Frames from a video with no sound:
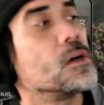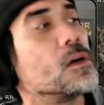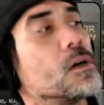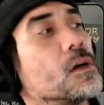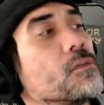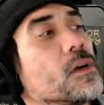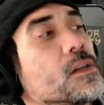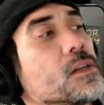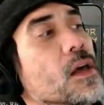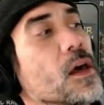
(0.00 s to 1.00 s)
of a
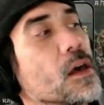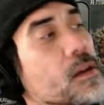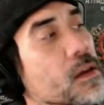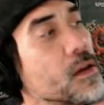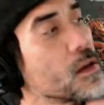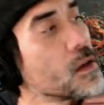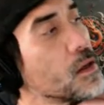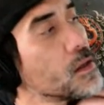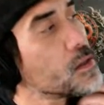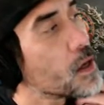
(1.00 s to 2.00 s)

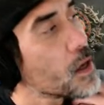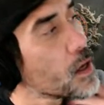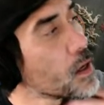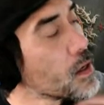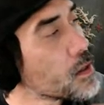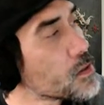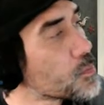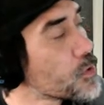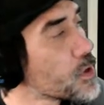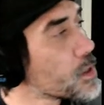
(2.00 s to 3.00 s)
10-day
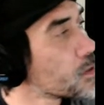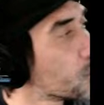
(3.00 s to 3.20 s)
sprint to